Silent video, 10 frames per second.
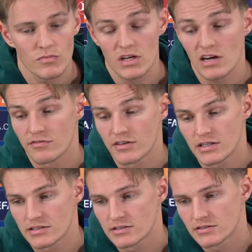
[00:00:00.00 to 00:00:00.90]
Yeah, I think
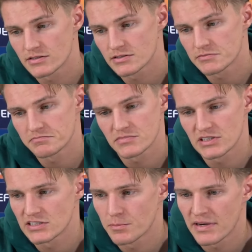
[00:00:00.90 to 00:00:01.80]
it's
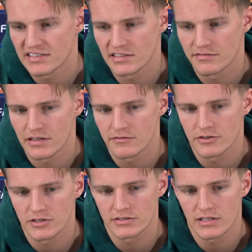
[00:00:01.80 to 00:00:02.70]
it's a massive thing for
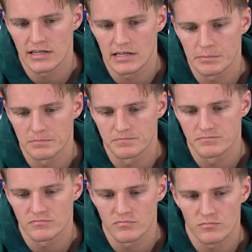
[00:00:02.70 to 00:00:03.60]
us. Um,
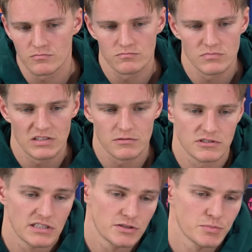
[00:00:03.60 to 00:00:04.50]
the,
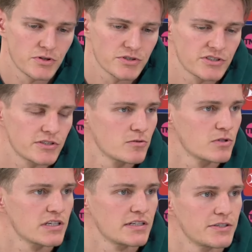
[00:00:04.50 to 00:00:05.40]
the supporters, you know,
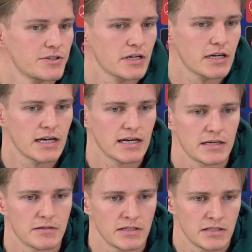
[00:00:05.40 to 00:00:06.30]
what they're doing.
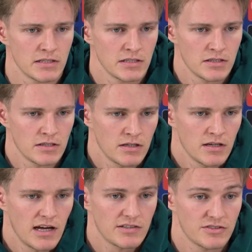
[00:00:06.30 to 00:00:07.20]
Uh,
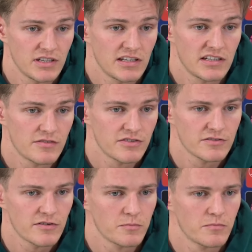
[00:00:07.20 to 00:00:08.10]
as you said, the difference
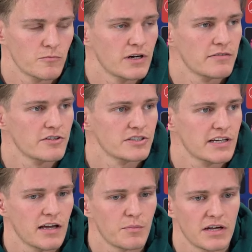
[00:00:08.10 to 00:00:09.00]
from when I first
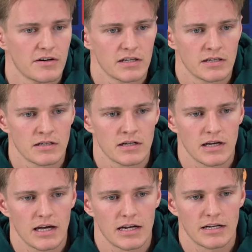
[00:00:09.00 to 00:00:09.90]
came here and
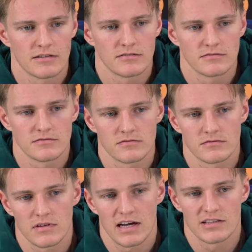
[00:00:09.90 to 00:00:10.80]
and
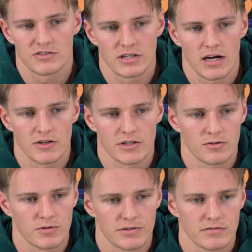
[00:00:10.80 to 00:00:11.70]
and to now, you know,
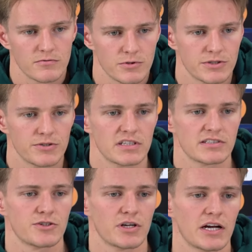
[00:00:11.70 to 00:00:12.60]
we're we're doing this
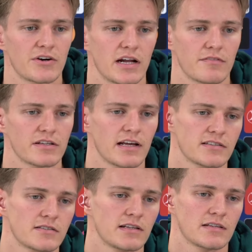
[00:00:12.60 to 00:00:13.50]
together, and I think
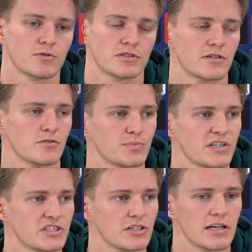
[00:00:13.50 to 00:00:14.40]
that's that's what's so
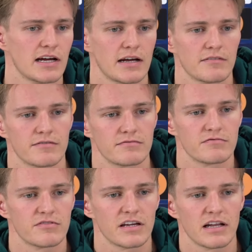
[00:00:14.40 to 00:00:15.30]
special. And I
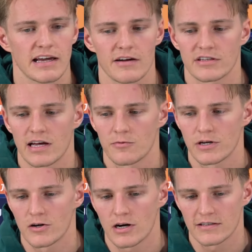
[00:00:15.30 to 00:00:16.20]
feel like every time we
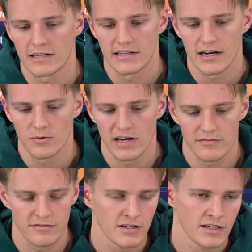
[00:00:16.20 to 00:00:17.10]
go out there now, we have,
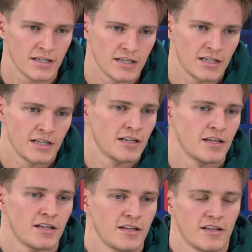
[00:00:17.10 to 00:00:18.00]

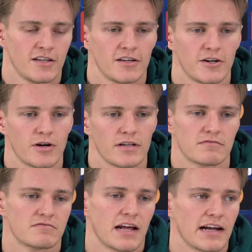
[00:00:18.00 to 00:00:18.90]
you know, uh,
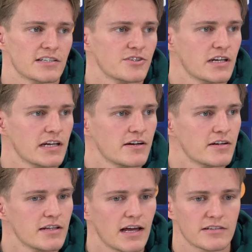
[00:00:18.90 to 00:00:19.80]
that extra gear,
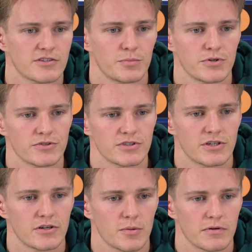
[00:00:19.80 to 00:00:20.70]
that extra boost, you
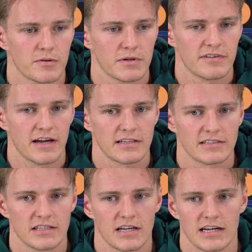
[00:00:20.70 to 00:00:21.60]
know, coming from the
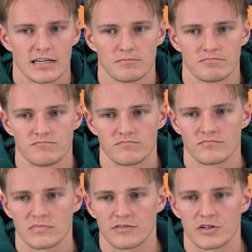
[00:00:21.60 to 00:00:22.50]
fans. Um,
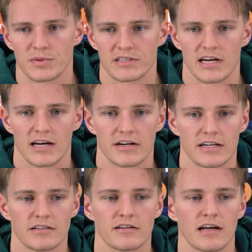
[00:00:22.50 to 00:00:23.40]
if you're a bit tired
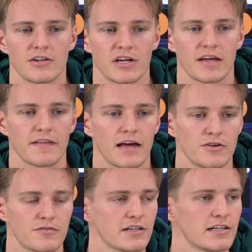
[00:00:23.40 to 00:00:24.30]
and and you get that, you
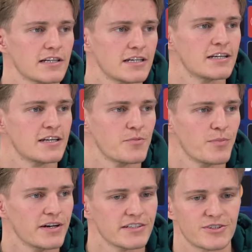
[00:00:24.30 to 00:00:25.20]
feel
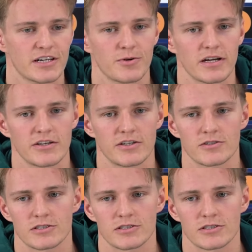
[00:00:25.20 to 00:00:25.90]
better straight away, you know.